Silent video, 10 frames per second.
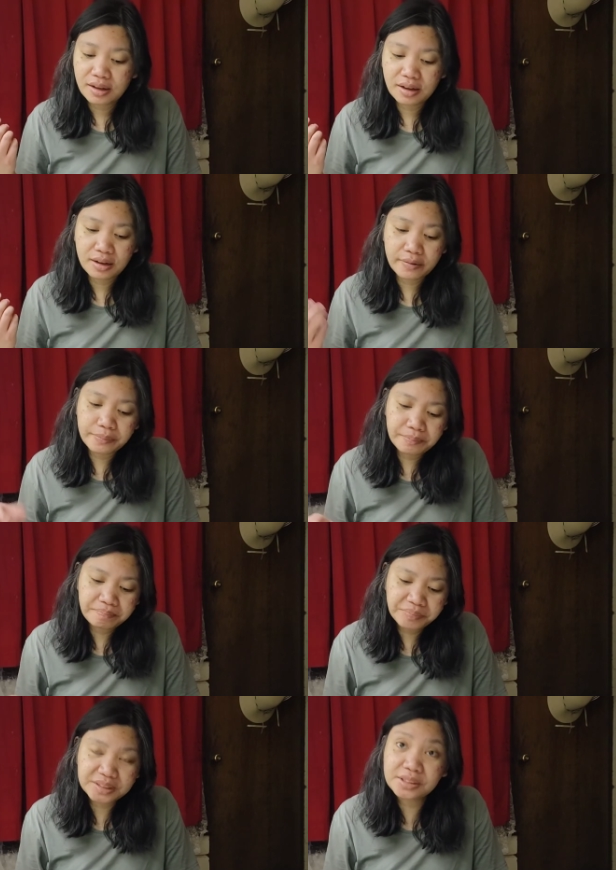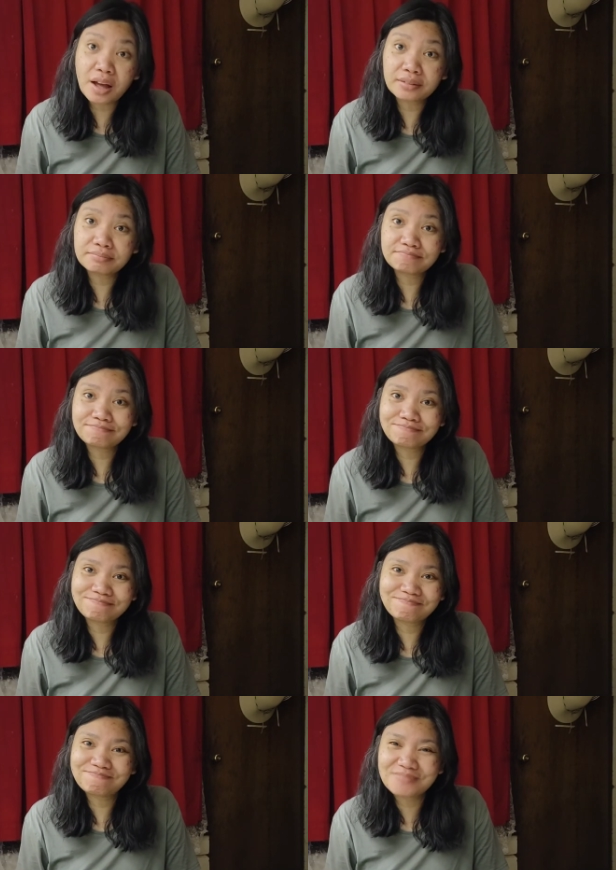um, it's not
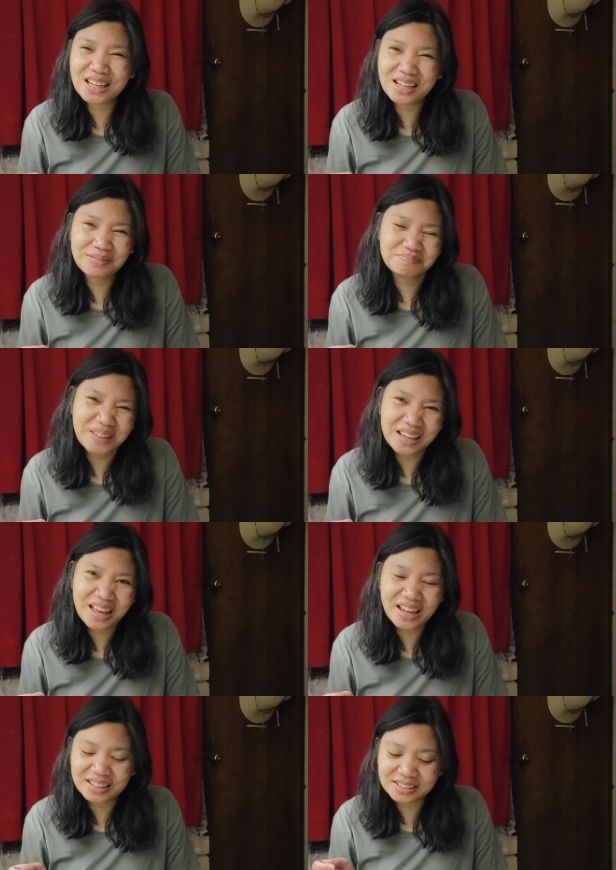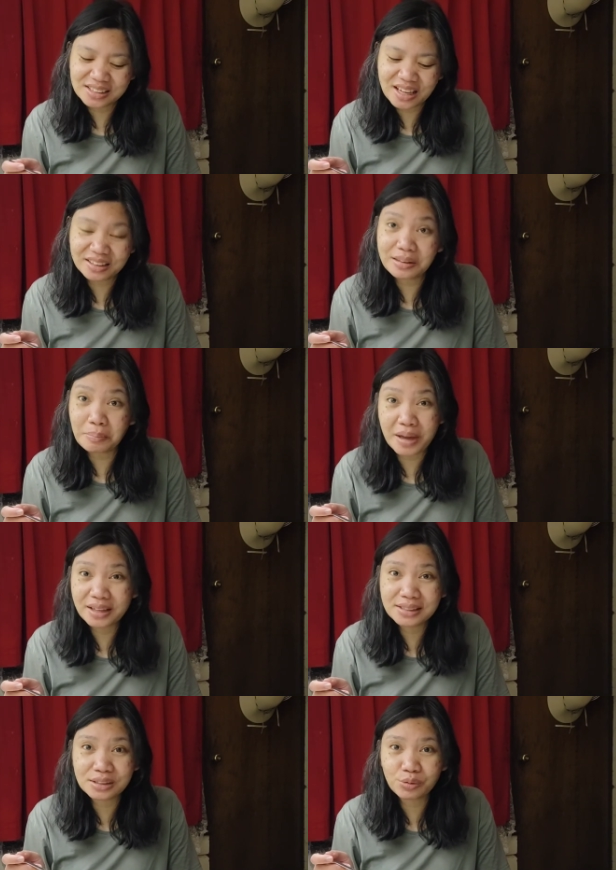um, i guess like the
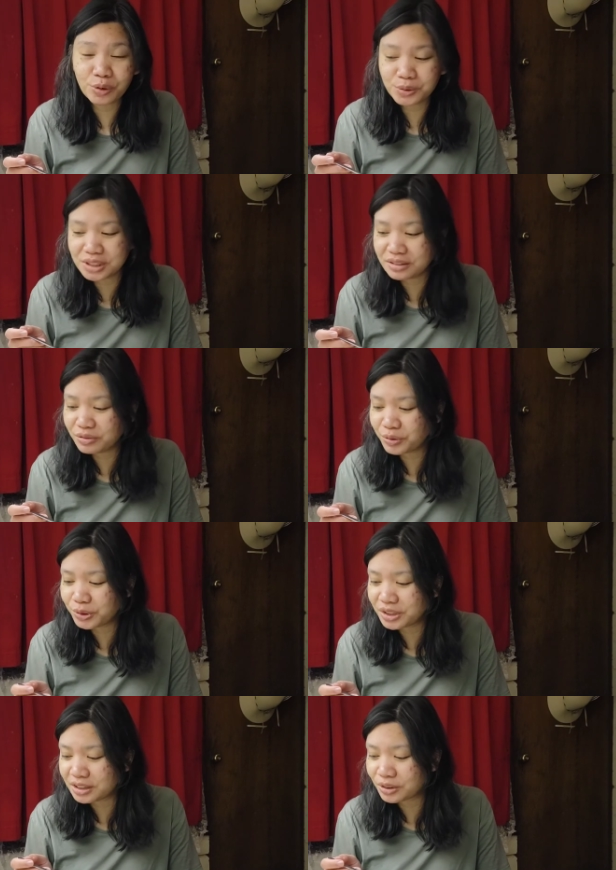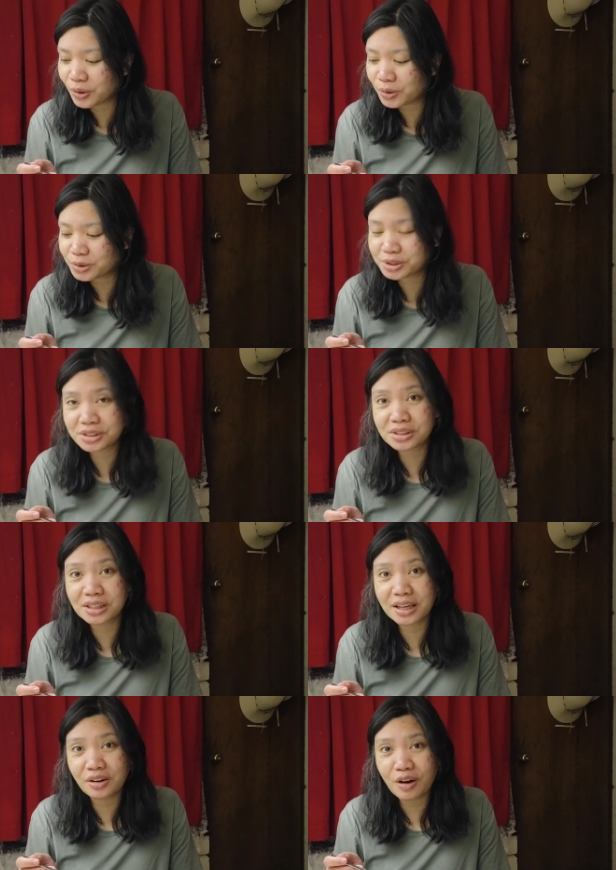best frozen food that coles
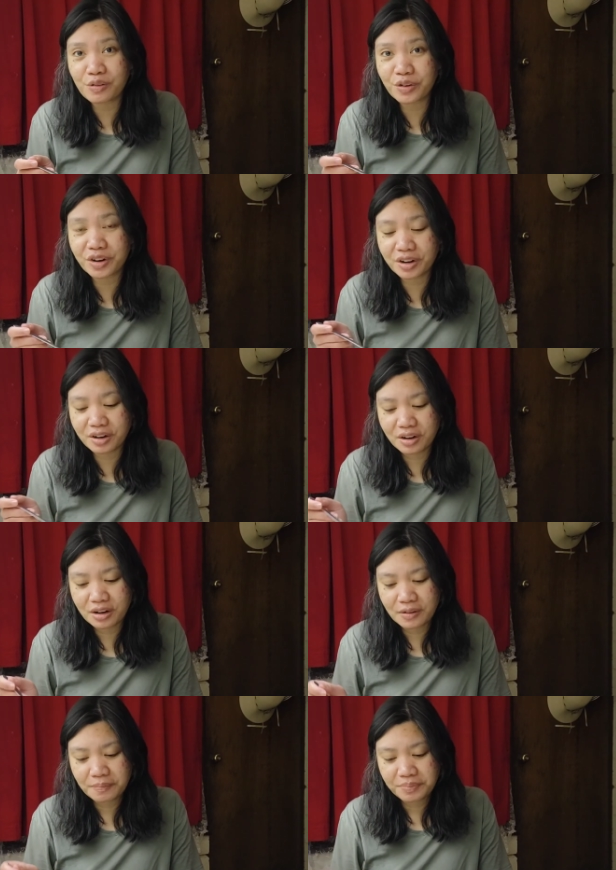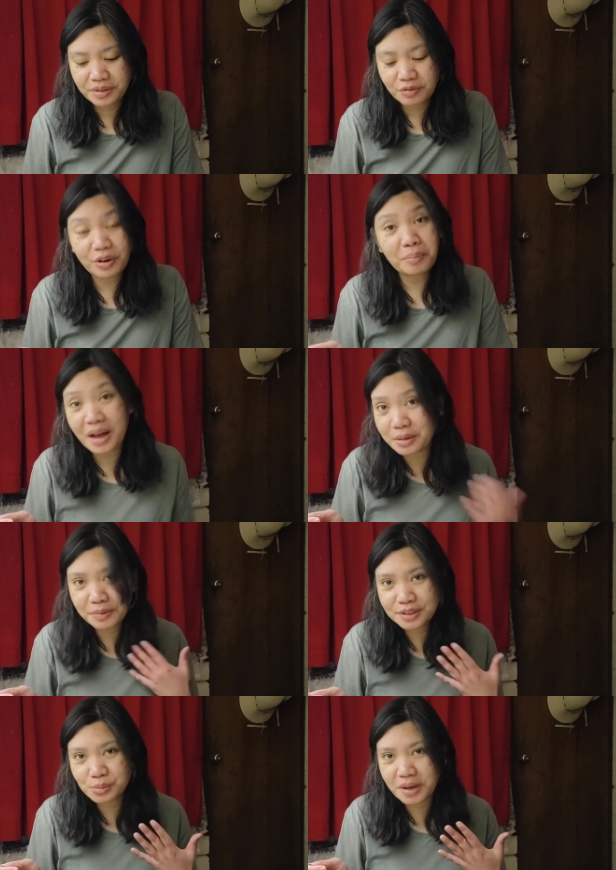can offer from my
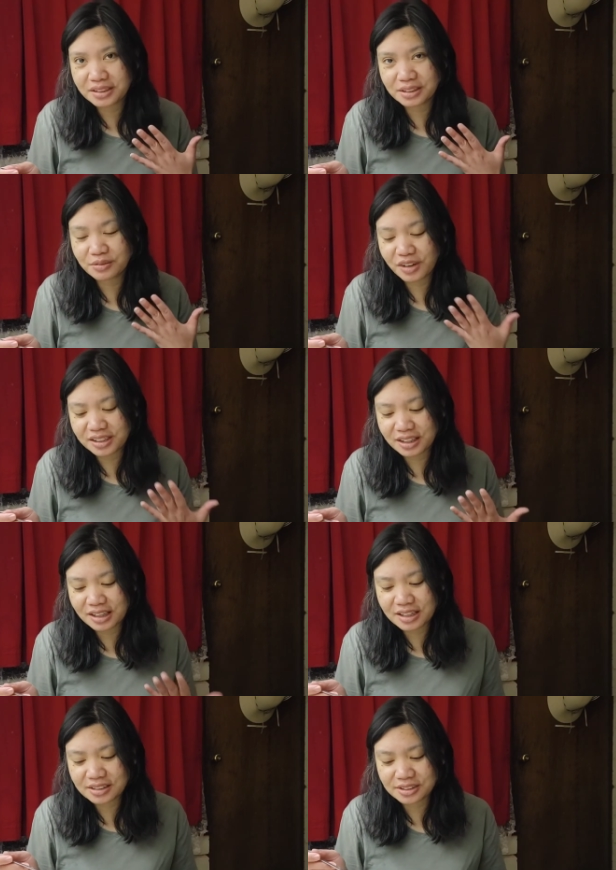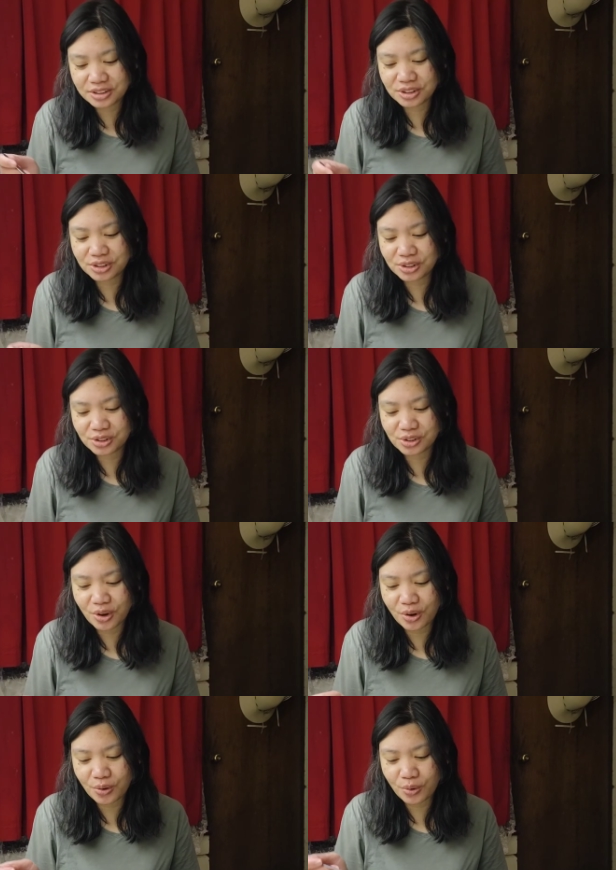perspective at least.
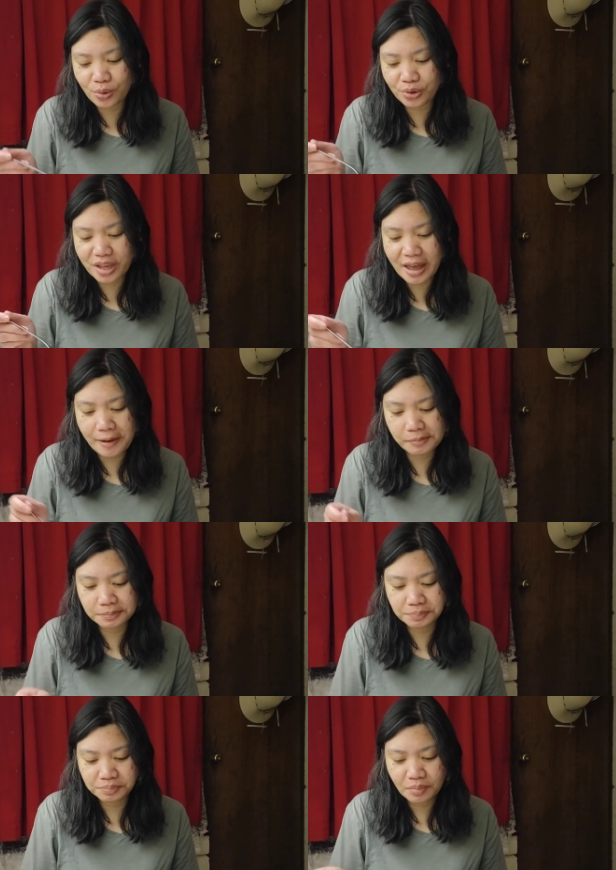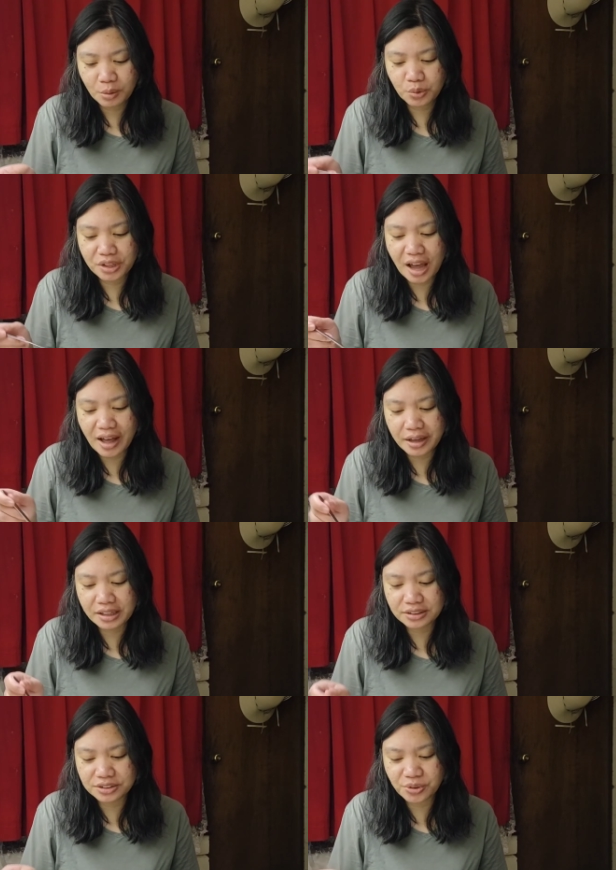So yeah, would
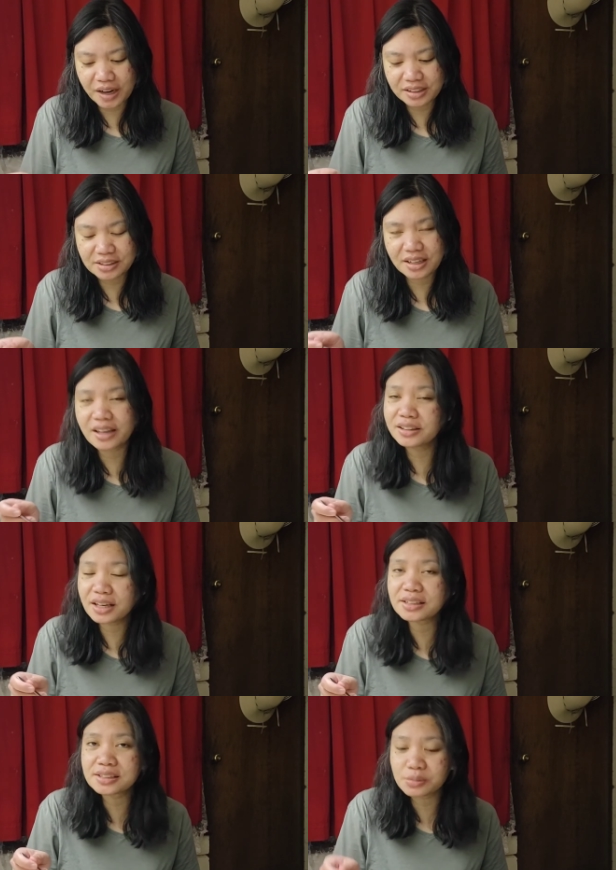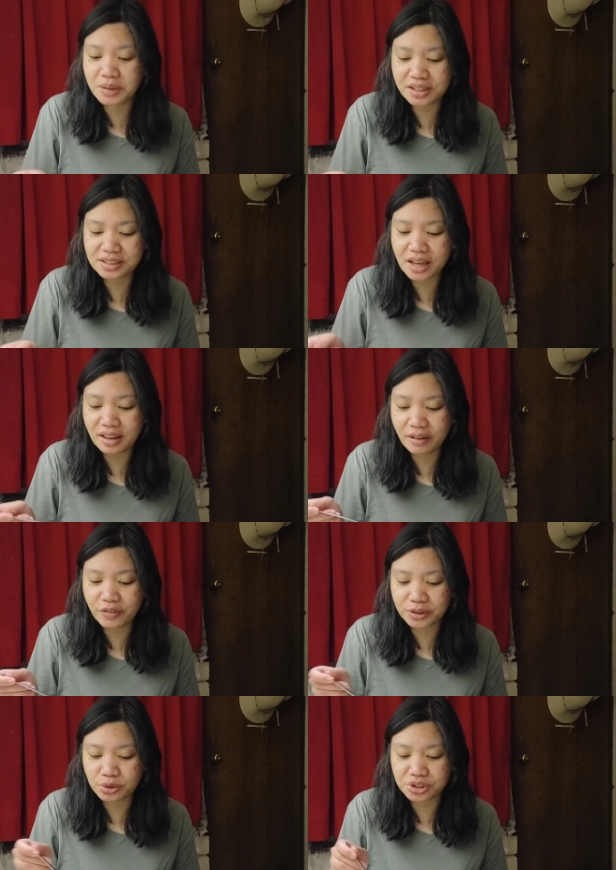I try this again? Yes, because I love
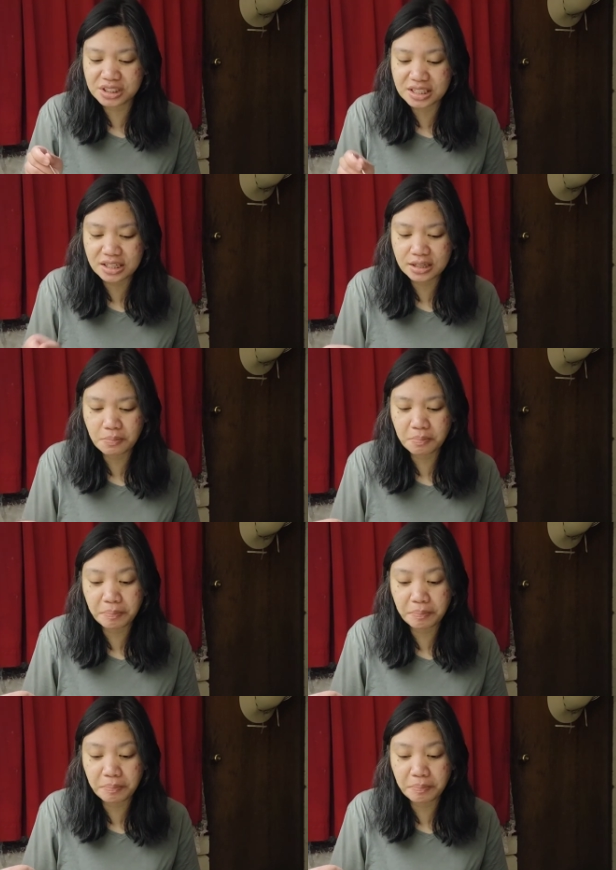fettuccine,